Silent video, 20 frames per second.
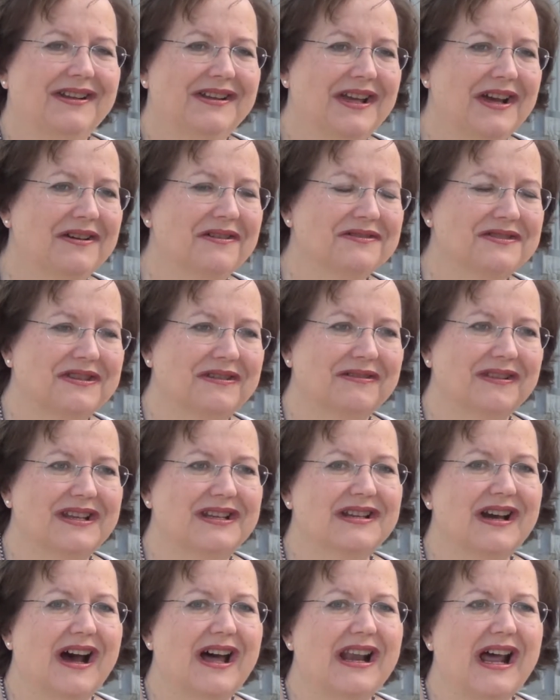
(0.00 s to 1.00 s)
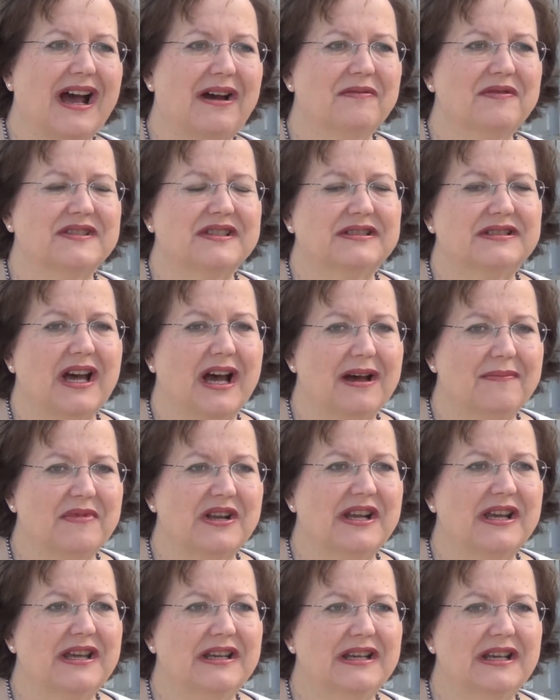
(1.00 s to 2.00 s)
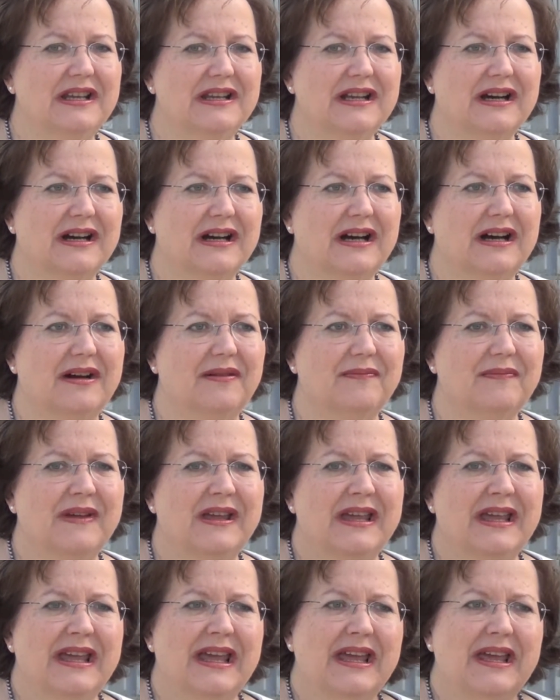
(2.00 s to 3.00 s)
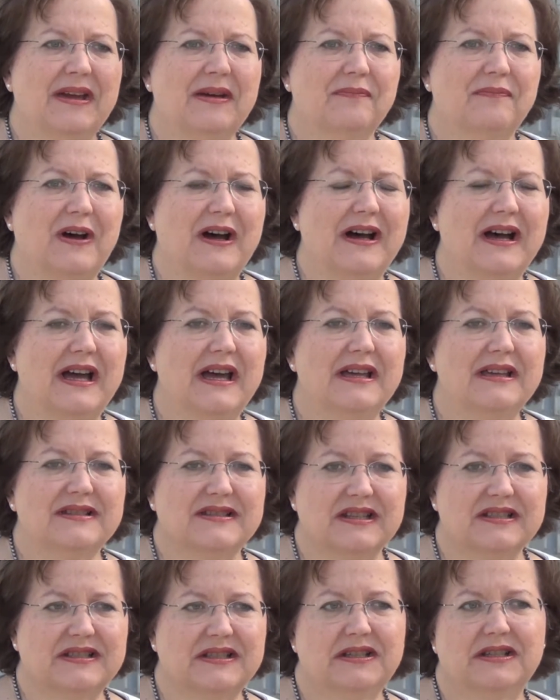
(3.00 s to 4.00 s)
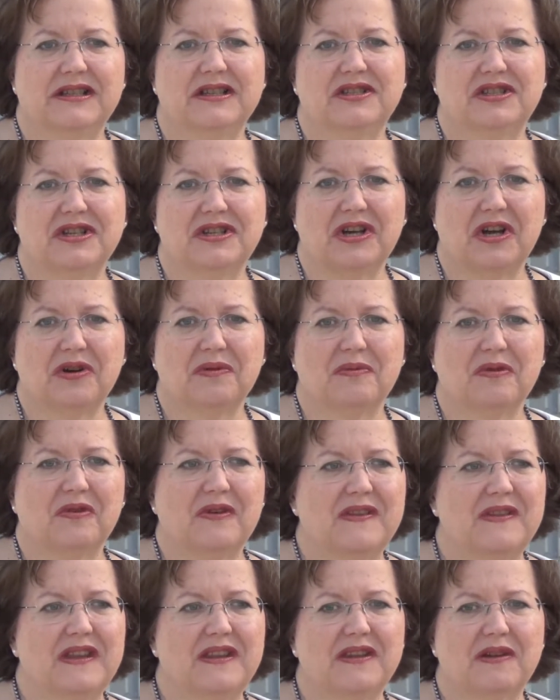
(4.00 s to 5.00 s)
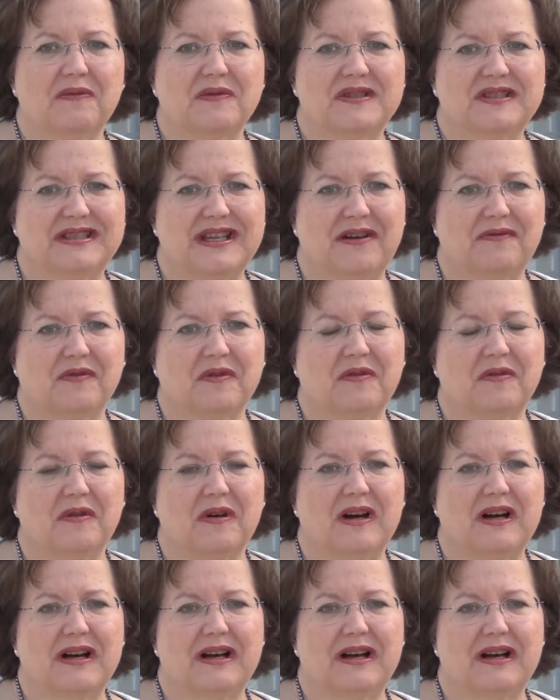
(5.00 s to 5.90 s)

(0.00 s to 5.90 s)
No, certainly not. I was nominated by Cecilia DeNoble, and then there were several...